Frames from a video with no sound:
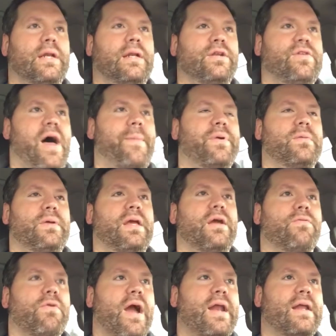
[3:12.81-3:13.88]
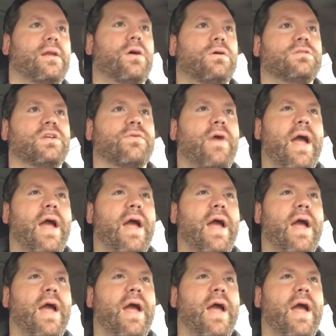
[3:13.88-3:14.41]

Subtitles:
that just happened to be hit right at Jose